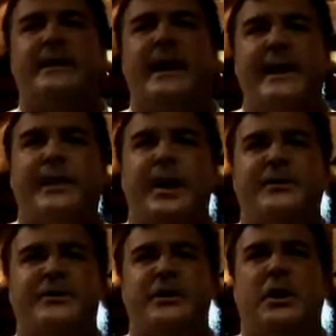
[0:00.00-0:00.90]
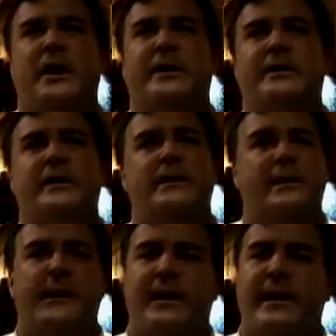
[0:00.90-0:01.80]
in Hyde Park, New York.
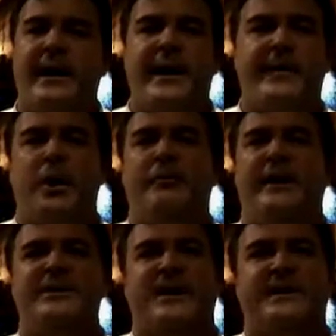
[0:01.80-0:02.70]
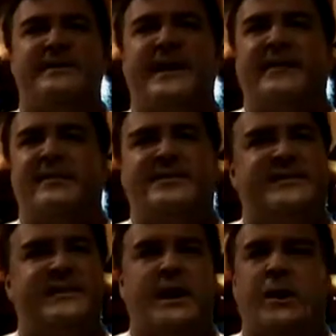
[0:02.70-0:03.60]
I have my own restaurant in San
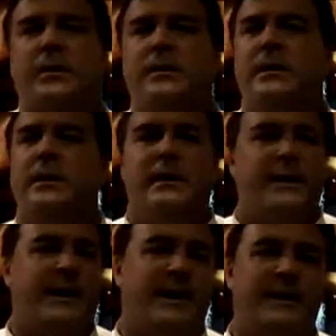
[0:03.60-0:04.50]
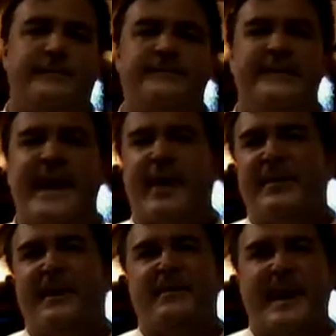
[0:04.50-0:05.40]
Francisco. Now I've
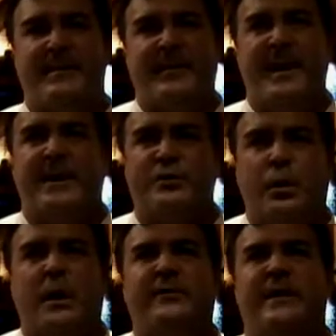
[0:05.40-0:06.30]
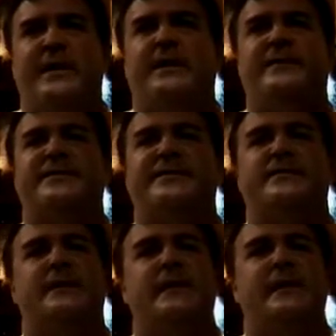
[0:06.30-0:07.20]
been in Mammoth about 12 years.
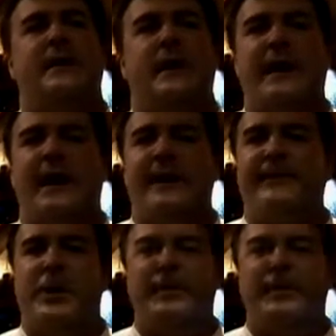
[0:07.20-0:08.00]
I've